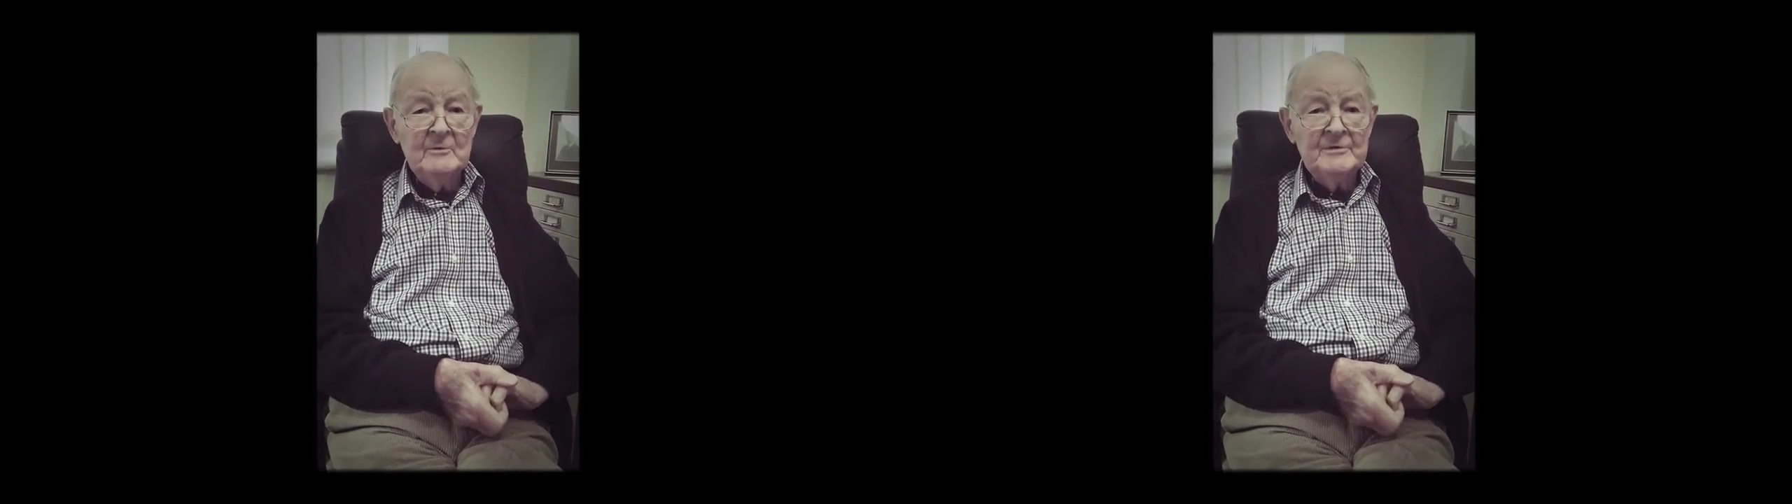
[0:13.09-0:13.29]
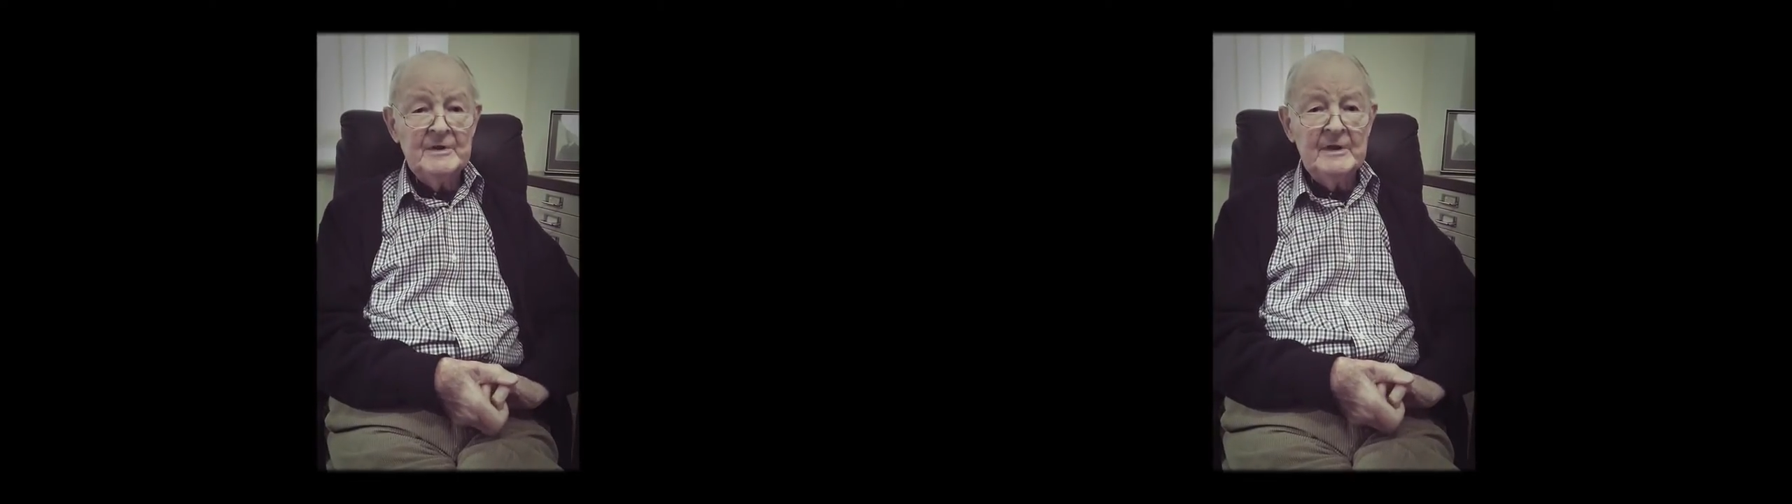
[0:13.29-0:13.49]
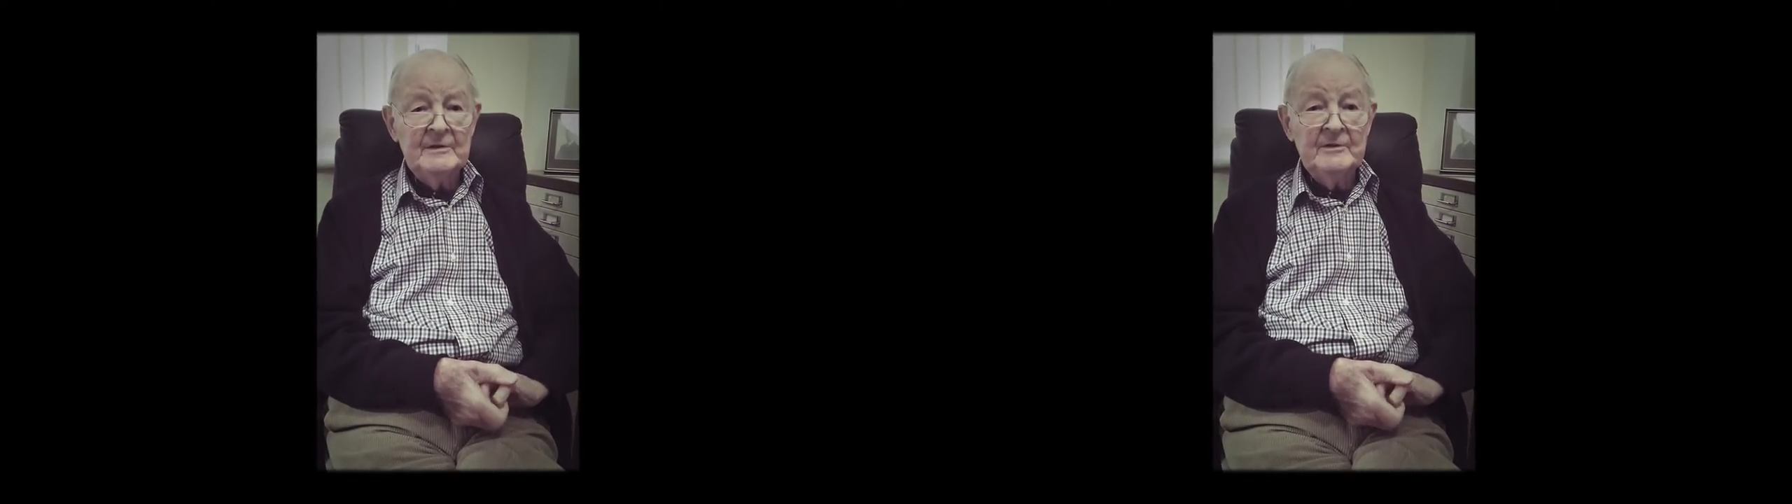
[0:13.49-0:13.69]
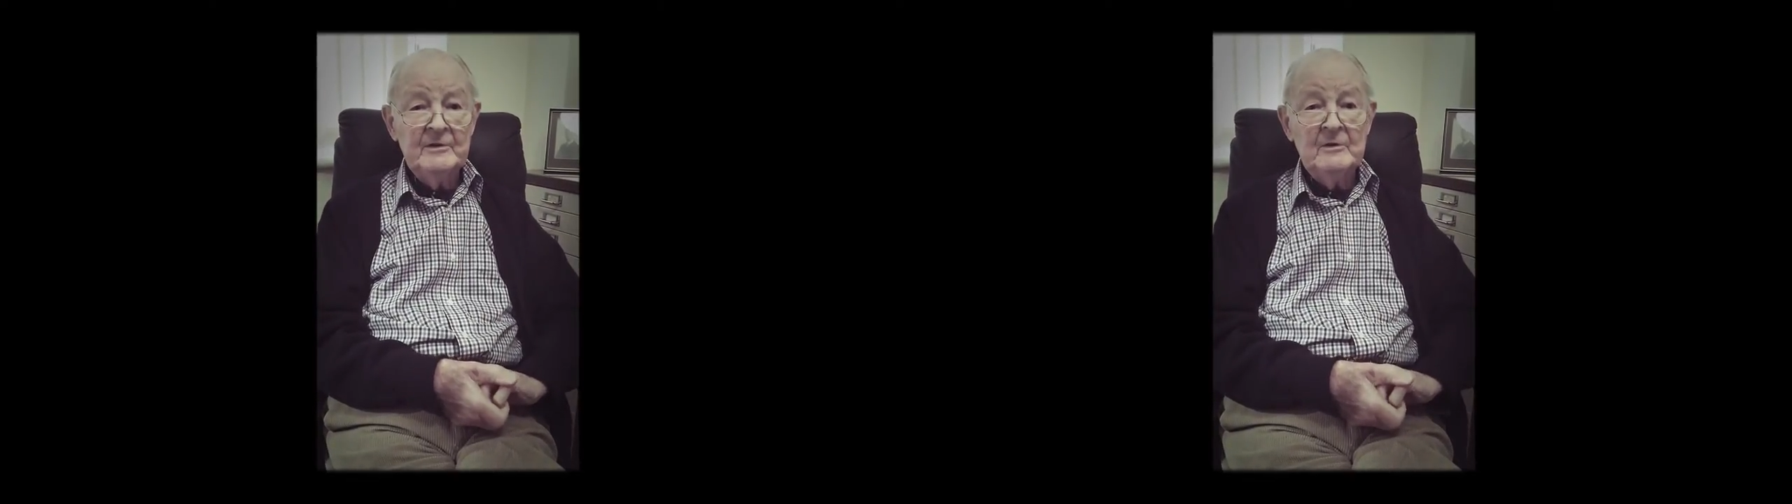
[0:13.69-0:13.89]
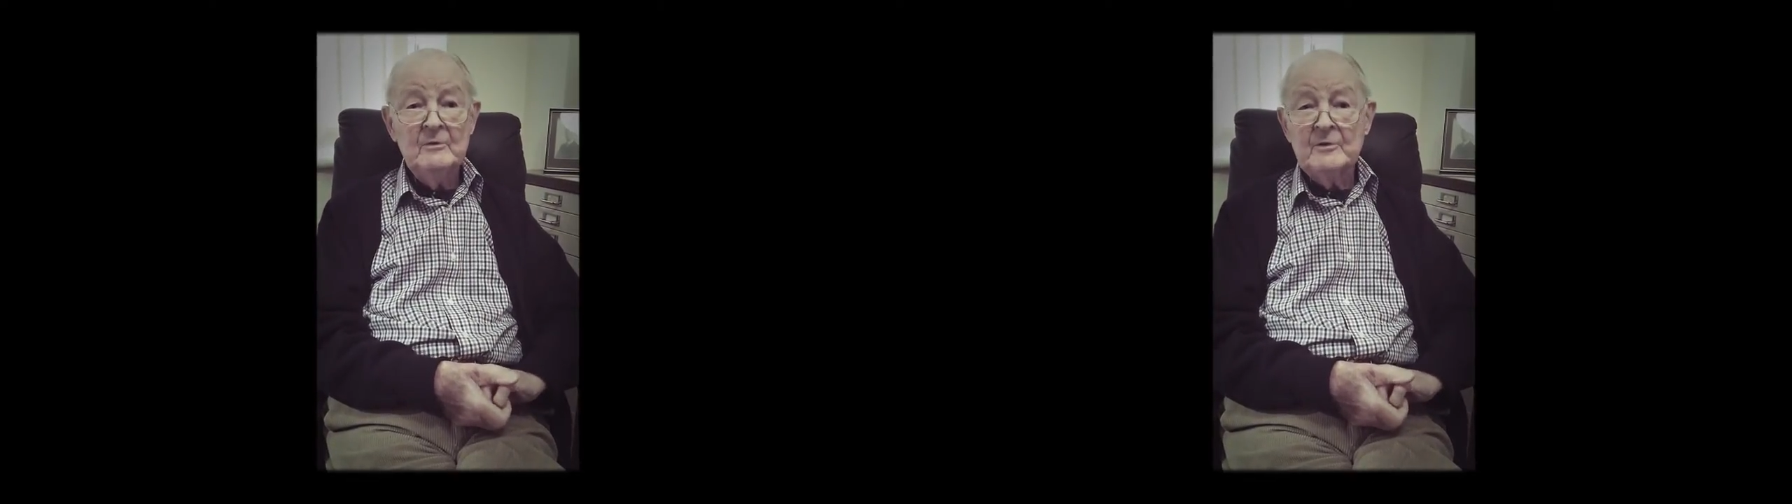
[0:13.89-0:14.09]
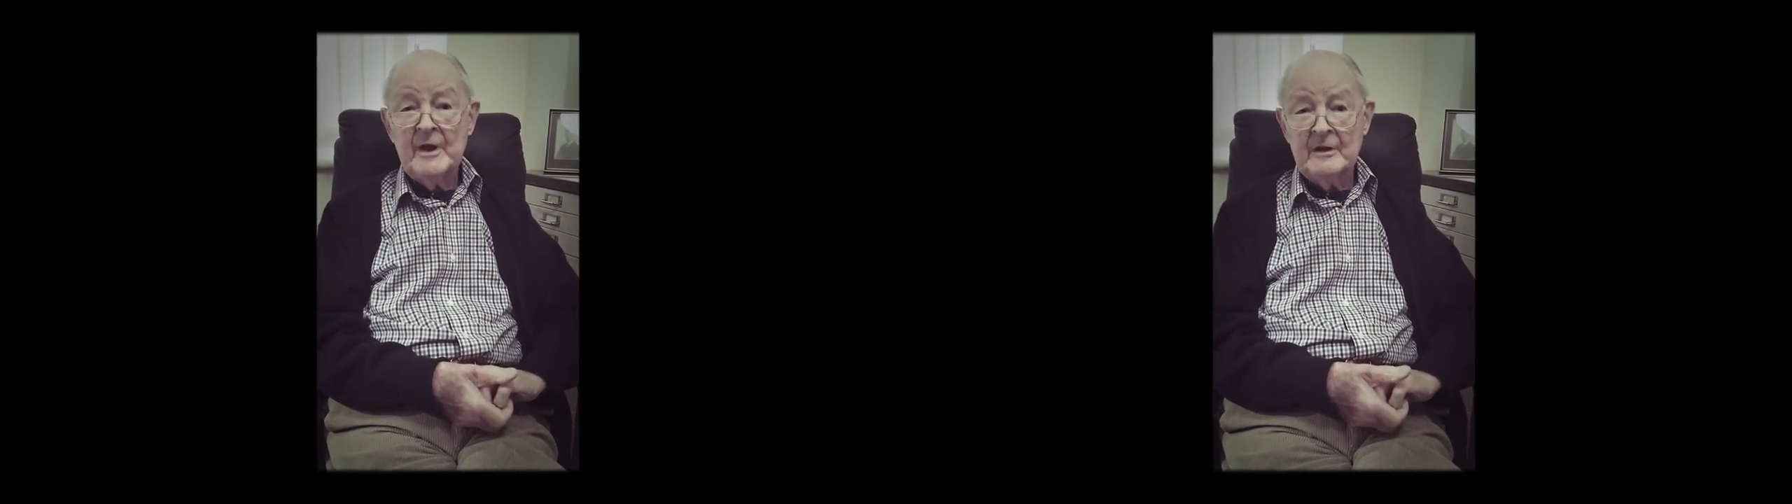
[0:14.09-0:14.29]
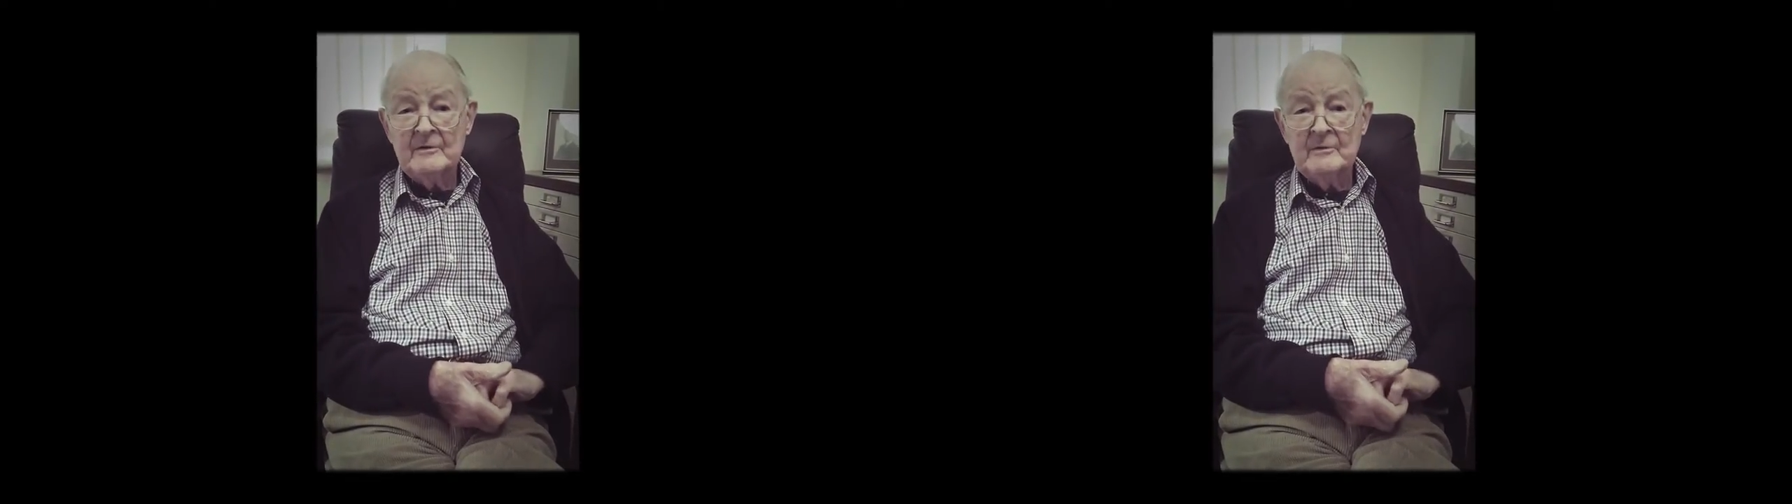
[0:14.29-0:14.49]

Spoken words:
was held in Utrecht,